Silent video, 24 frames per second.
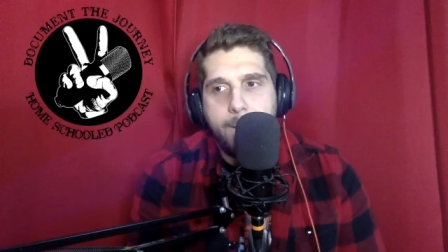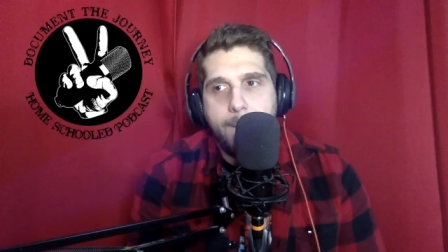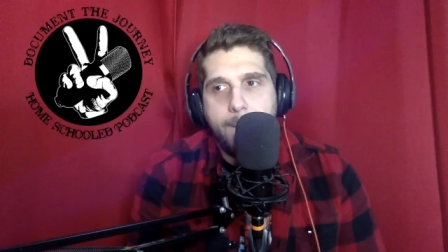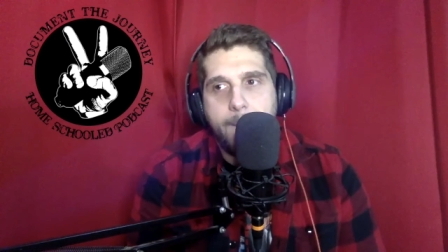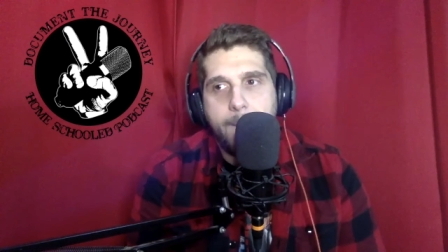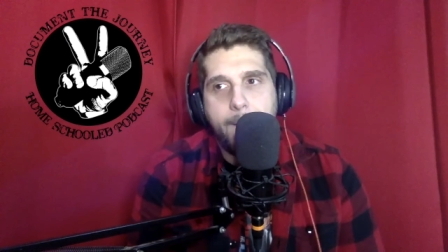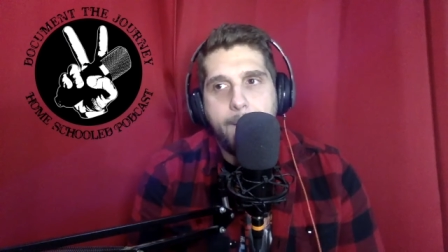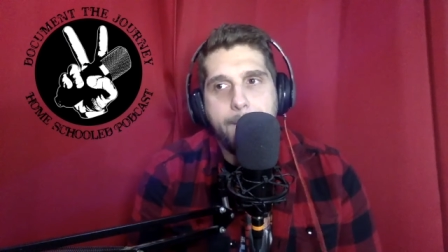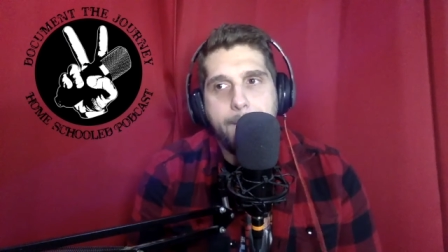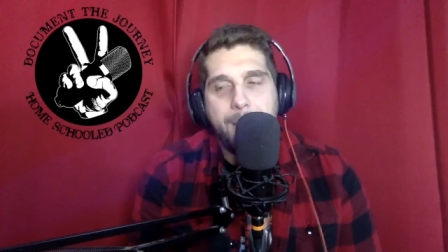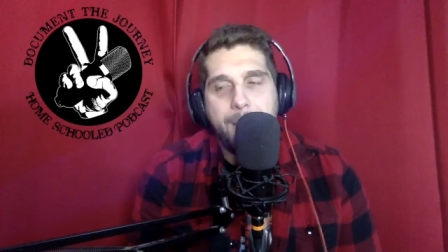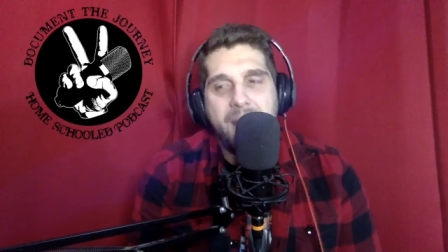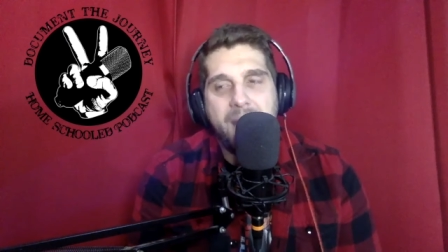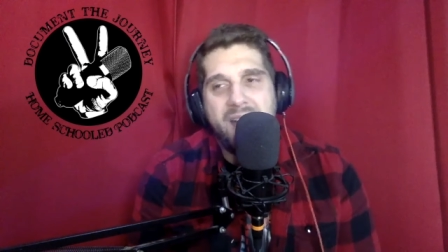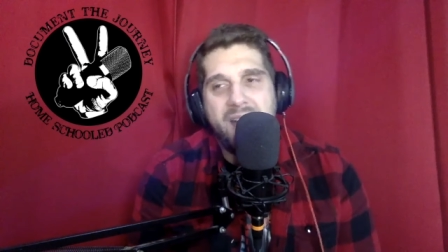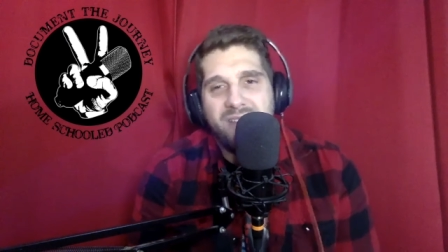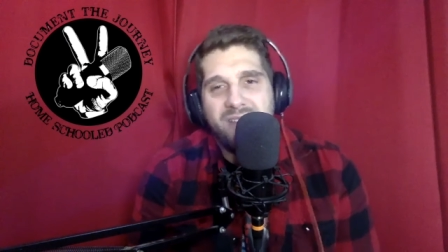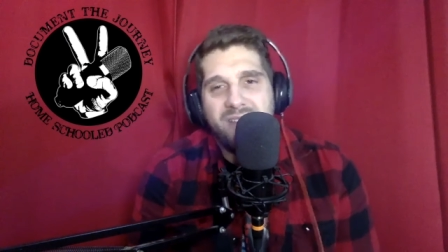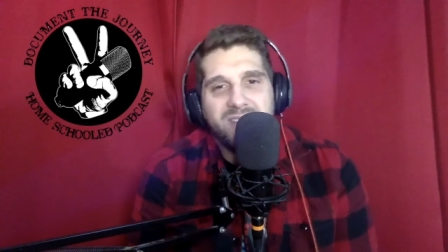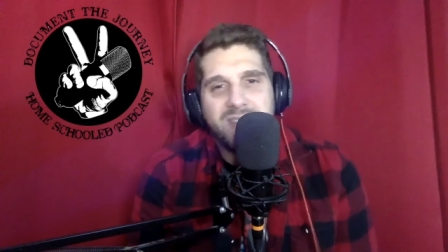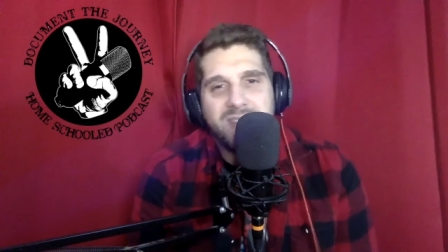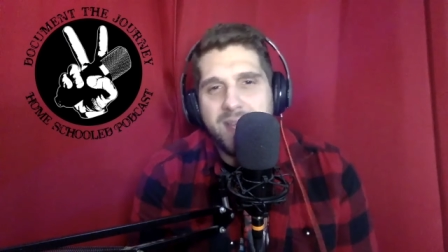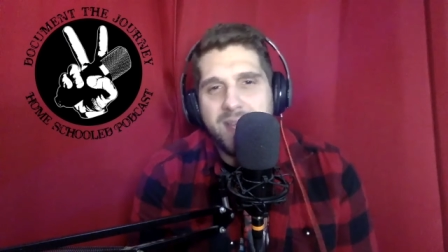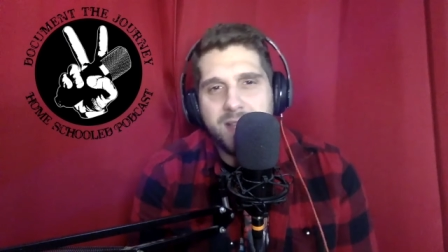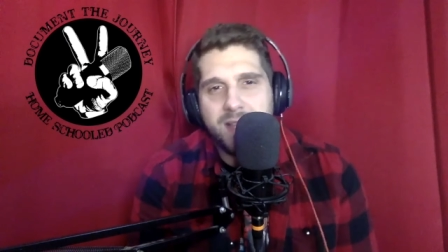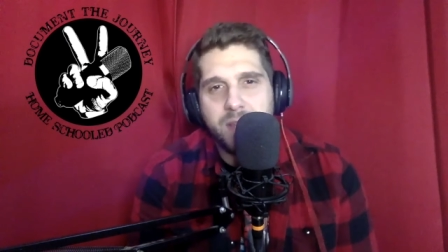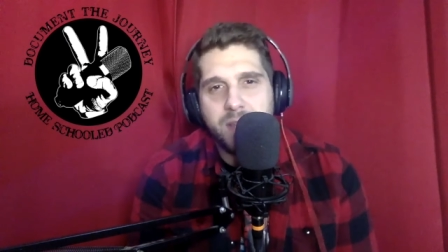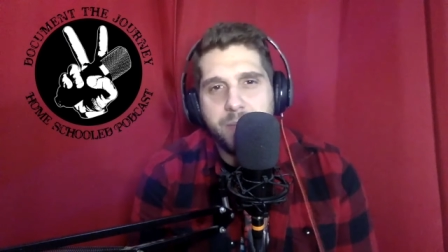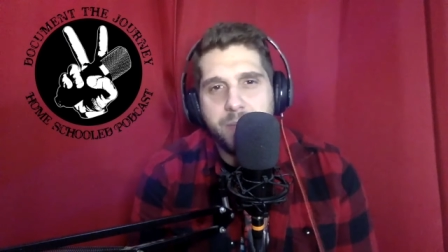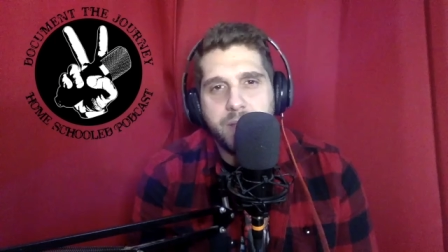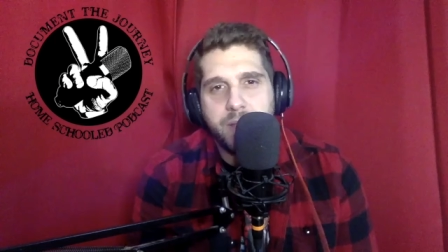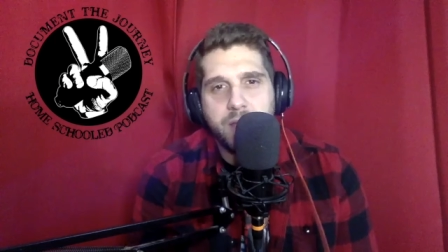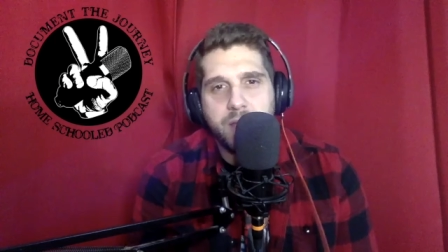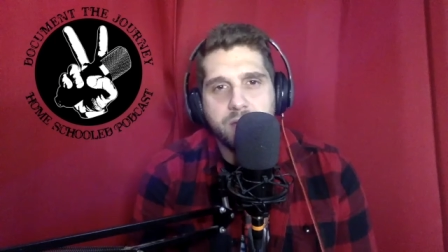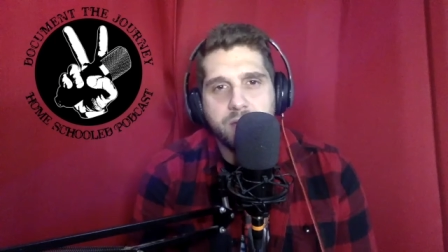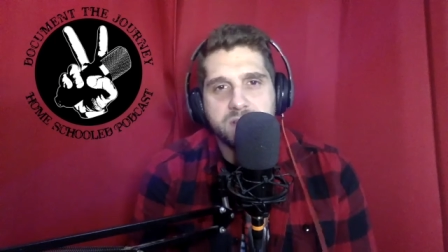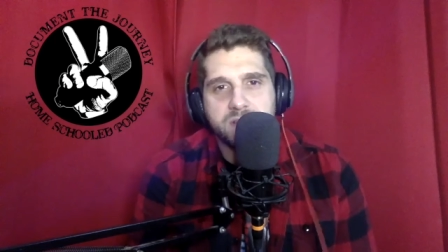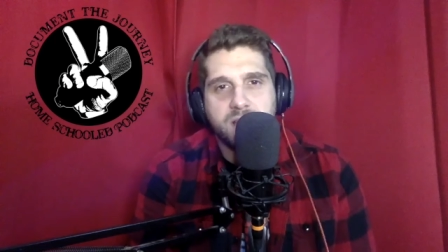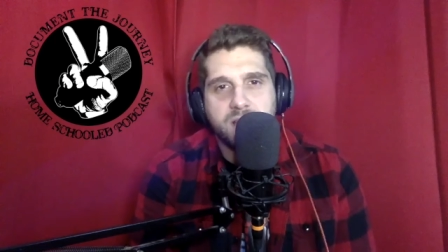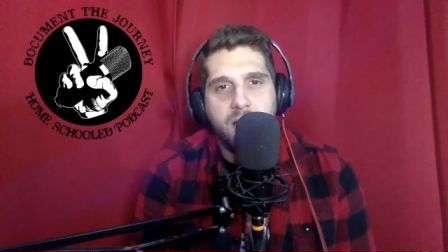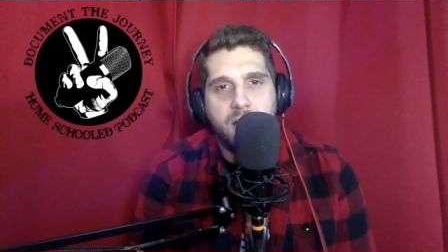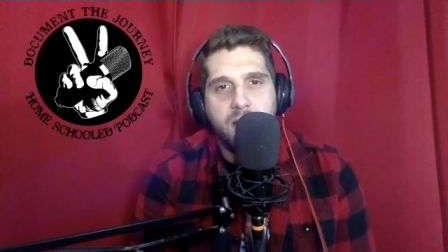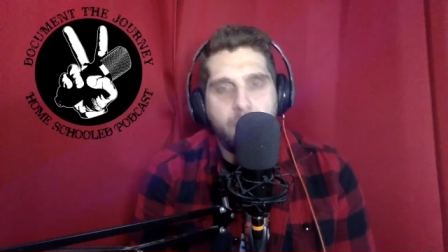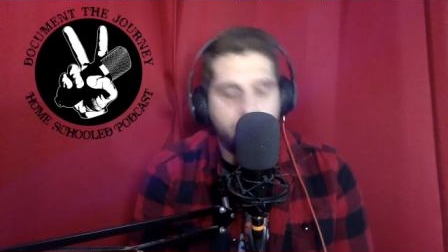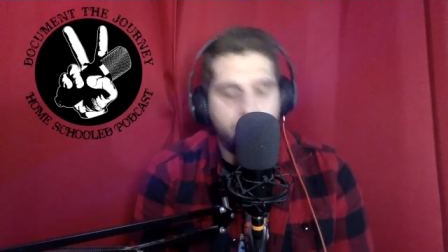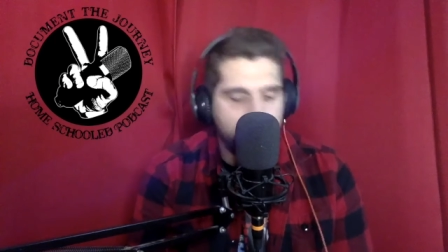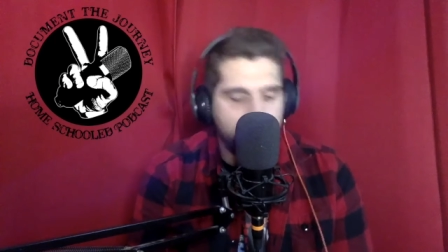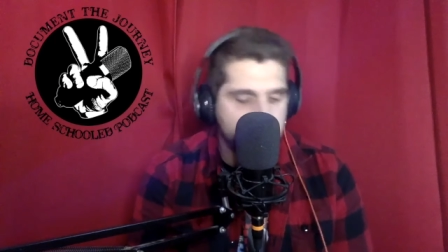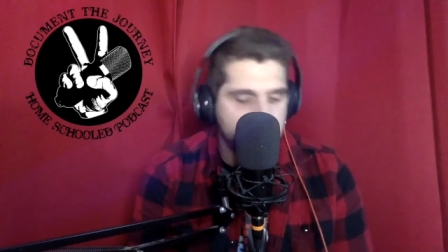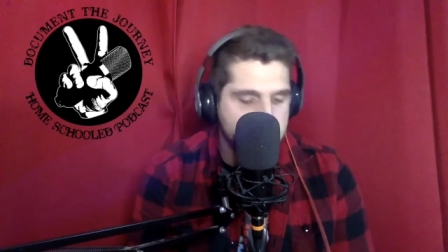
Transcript: I haven't taken the beginners comedy.